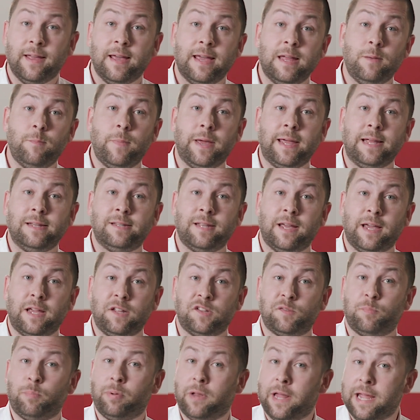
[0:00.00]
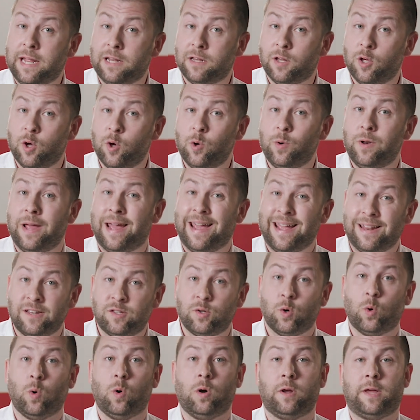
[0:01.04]
and maintains plate load and
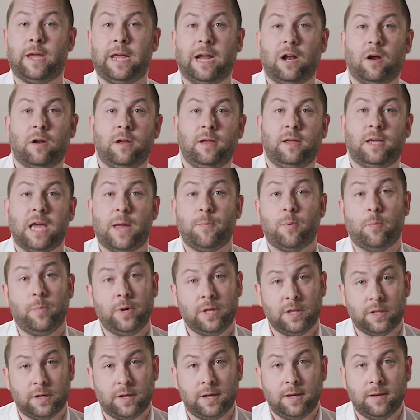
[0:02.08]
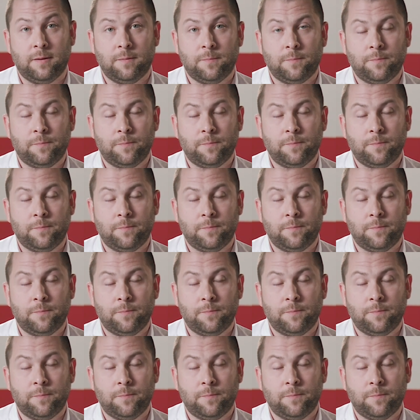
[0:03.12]
torque carrying capability.